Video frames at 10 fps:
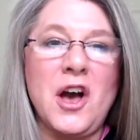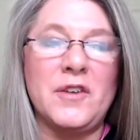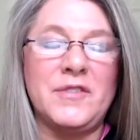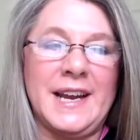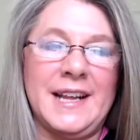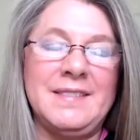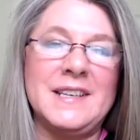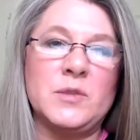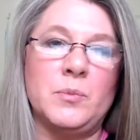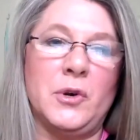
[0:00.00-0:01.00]
of getting
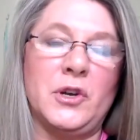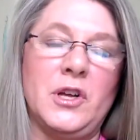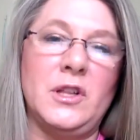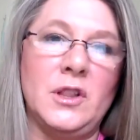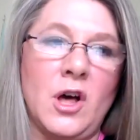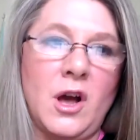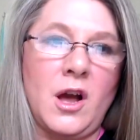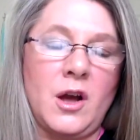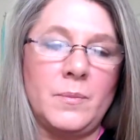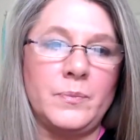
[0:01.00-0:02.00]
this book
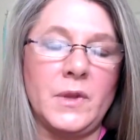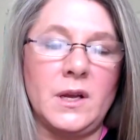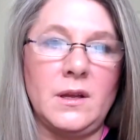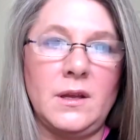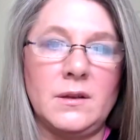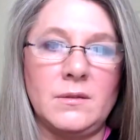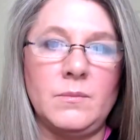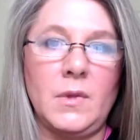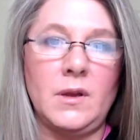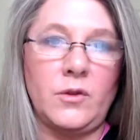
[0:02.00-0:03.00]
um,
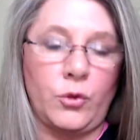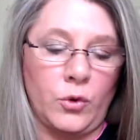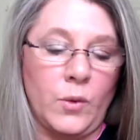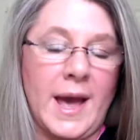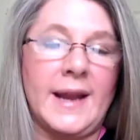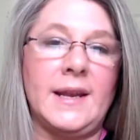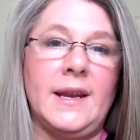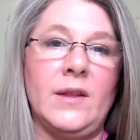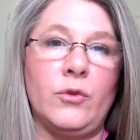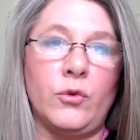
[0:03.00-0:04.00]
through
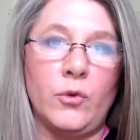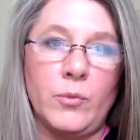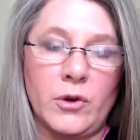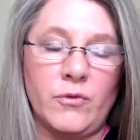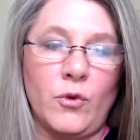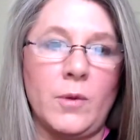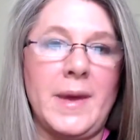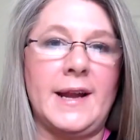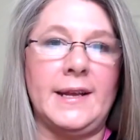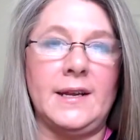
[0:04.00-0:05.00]
editing, through book
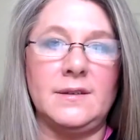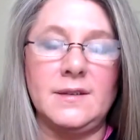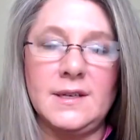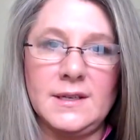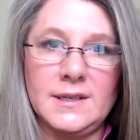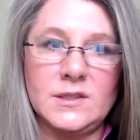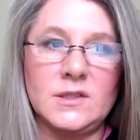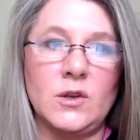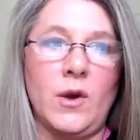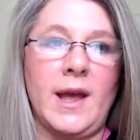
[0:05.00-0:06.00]
formatting,
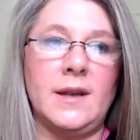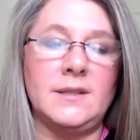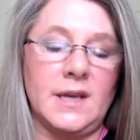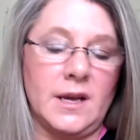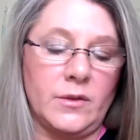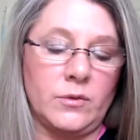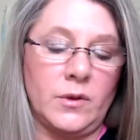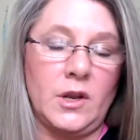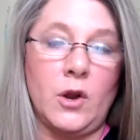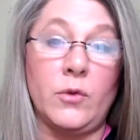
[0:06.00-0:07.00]
so and uh,
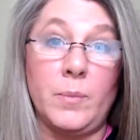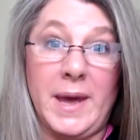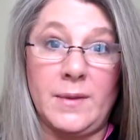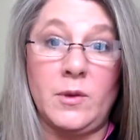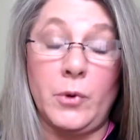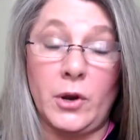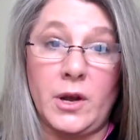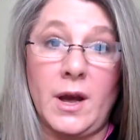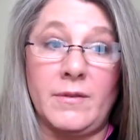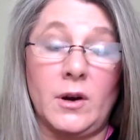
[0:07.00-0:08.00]
you know the the book
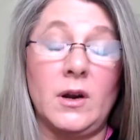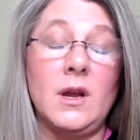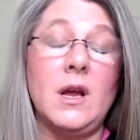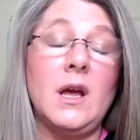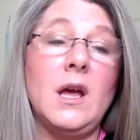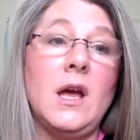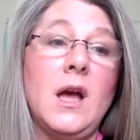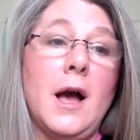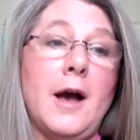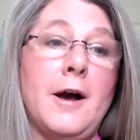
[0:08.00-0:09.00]
cover.
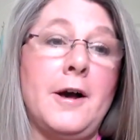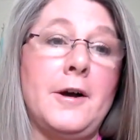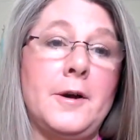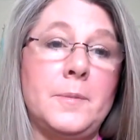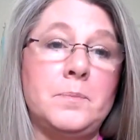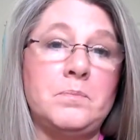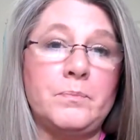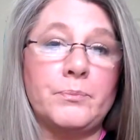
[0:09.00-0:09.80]
Um,